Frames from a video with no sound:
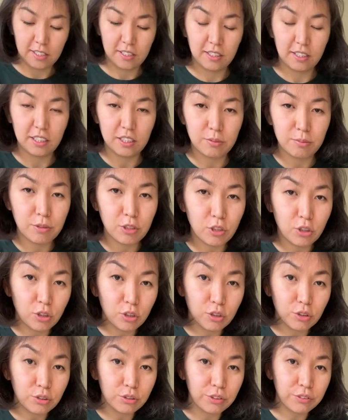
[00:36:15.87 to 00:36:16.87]
Let me
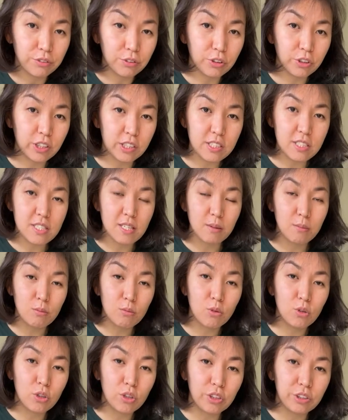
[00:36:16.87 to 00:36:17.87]
know if you need some
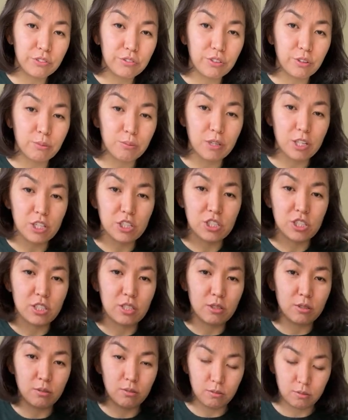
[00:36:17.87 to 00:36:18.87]
more
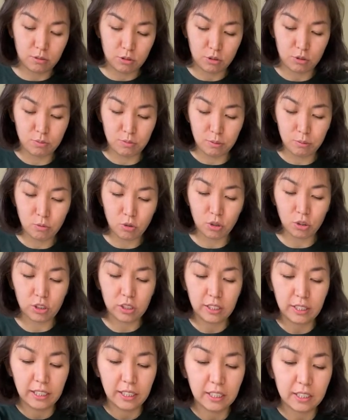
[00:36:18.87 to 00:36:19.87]
information to be more
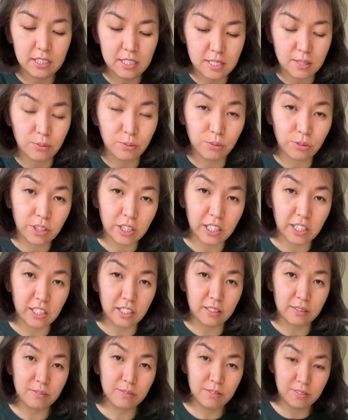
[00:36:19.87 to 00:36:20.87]
clear
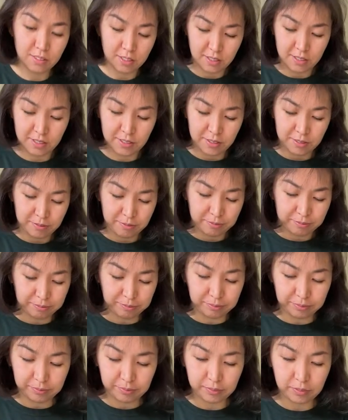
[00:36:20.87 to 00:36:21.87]
somewhere
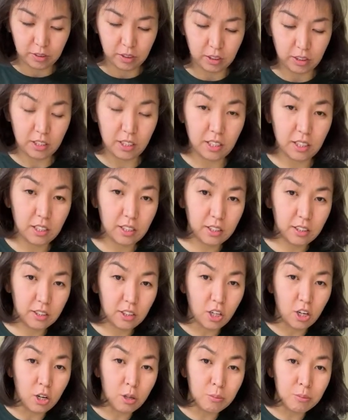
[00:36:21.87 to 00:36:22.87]
in the
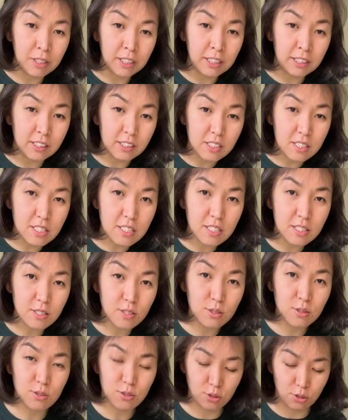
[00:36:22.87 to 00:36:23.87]
comments,
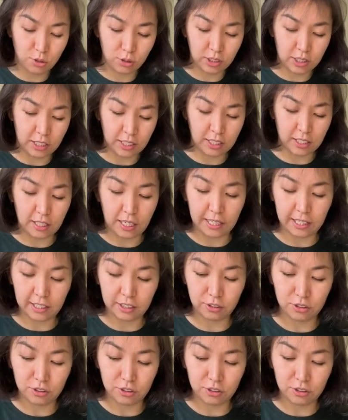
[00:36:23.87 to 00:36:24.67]
so I can